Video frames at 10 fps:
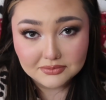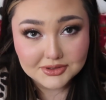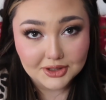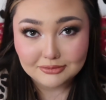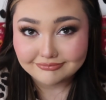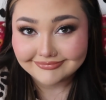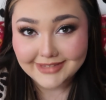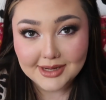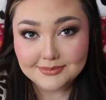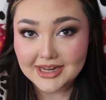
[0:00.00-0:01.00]
So
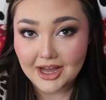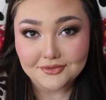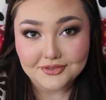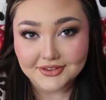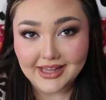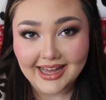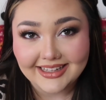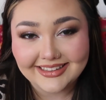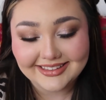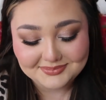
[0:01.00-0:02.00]
I'm down for
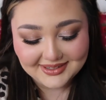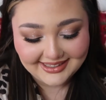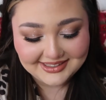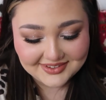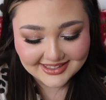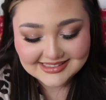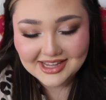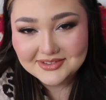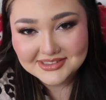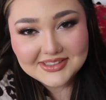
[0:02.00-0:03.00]
that. But anyways,
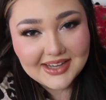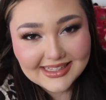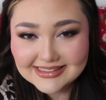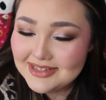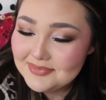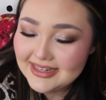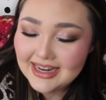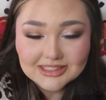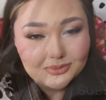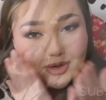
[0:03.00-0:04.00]
I will see you guys in my next